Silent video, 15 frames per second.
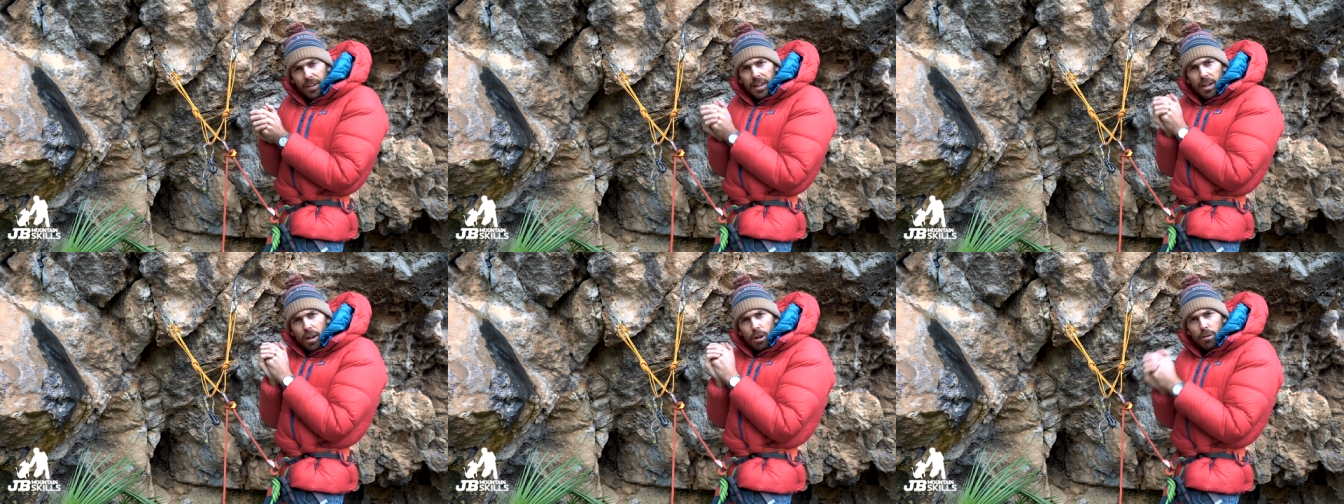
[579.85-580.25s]
of
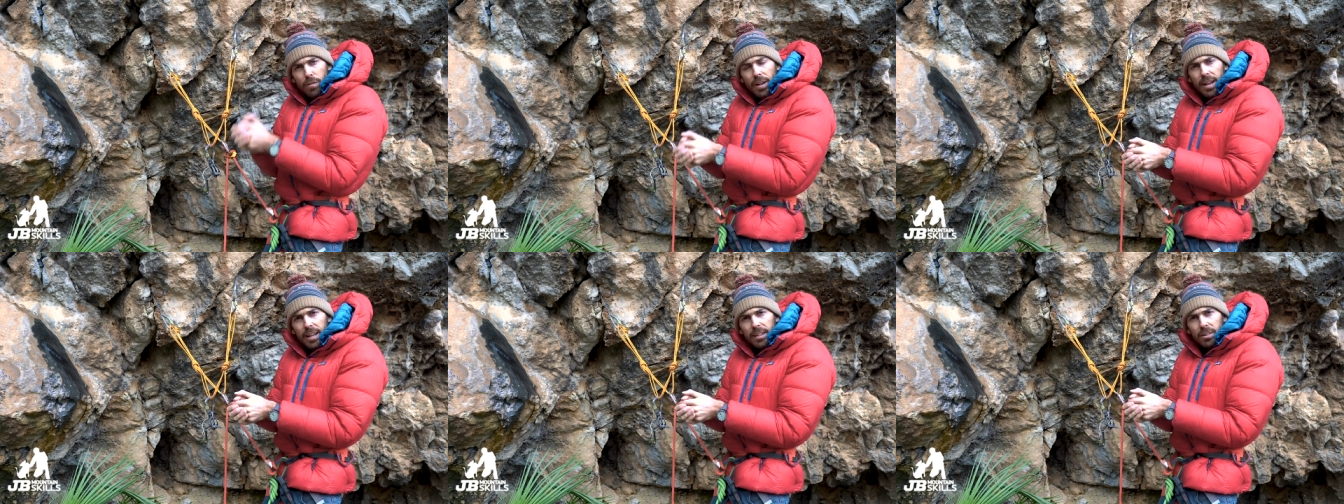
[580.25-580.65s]
8
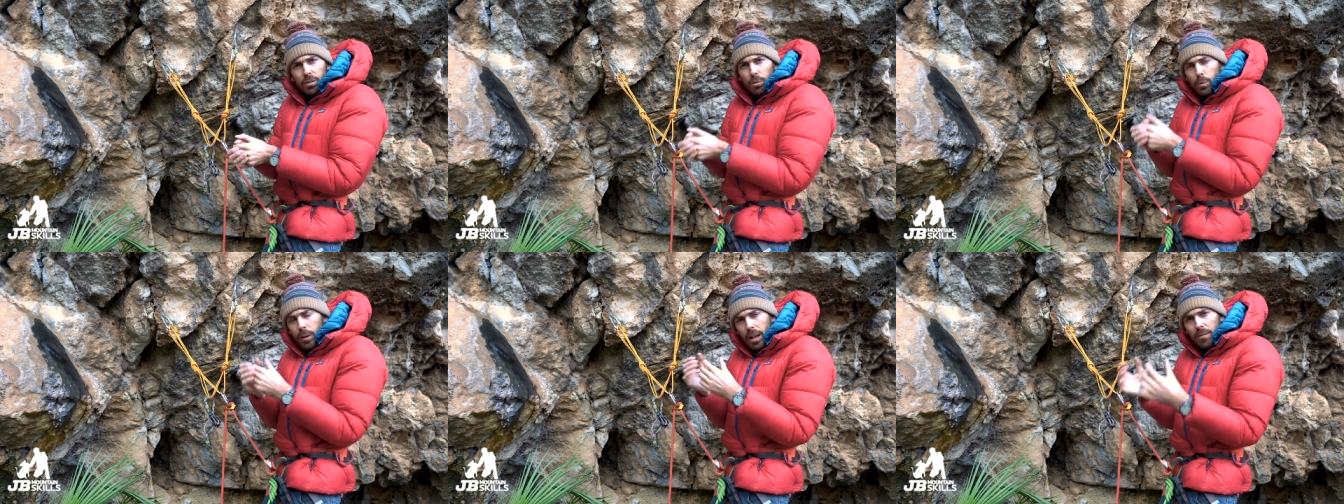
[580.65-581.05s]
overhand
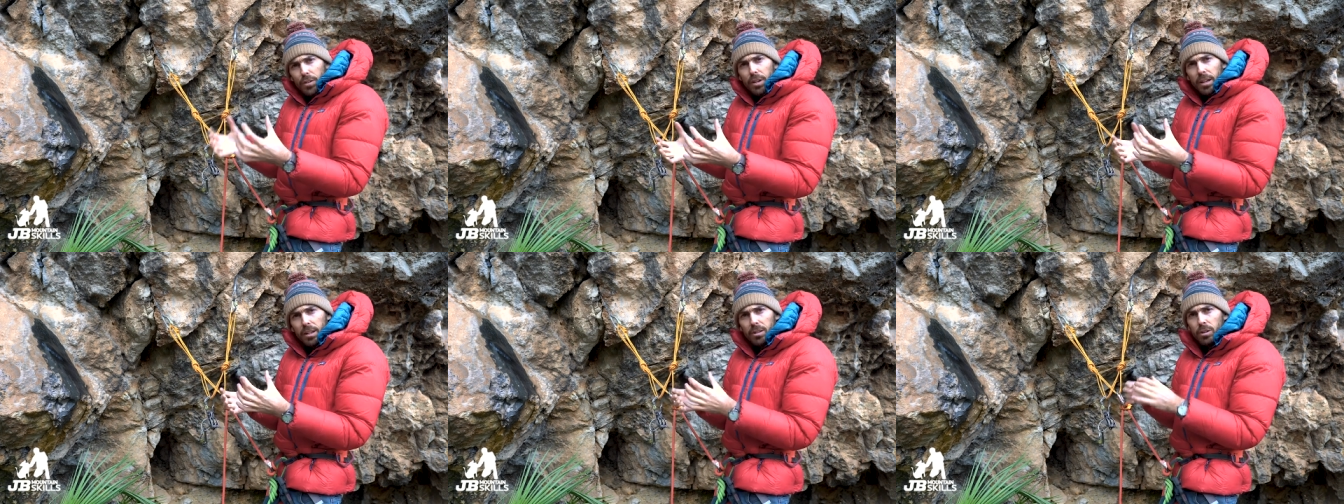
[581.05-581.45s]
or whatever
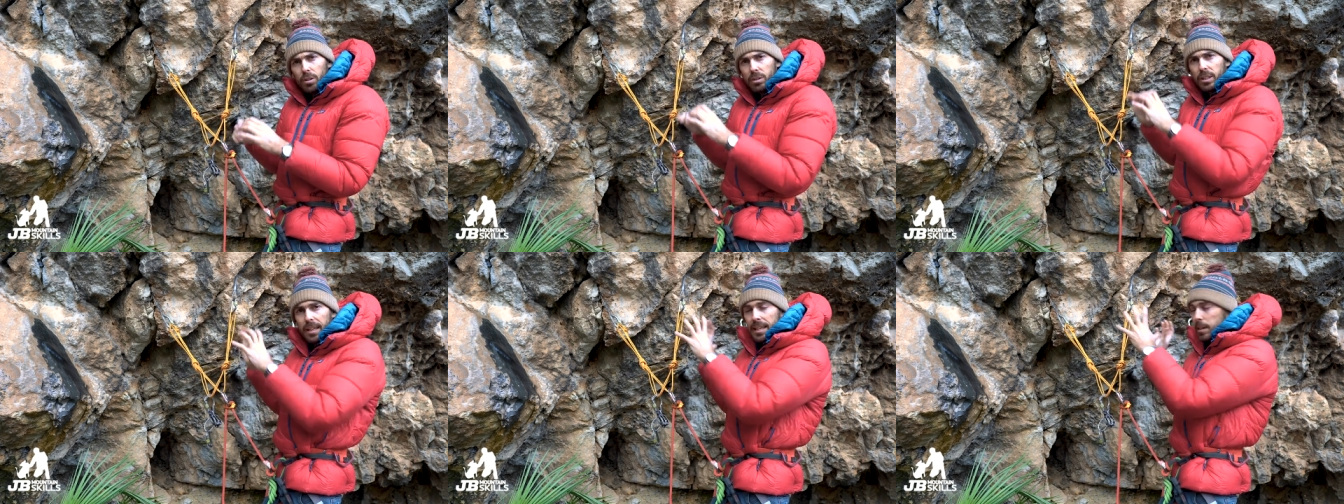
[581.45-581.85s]
you're going to do to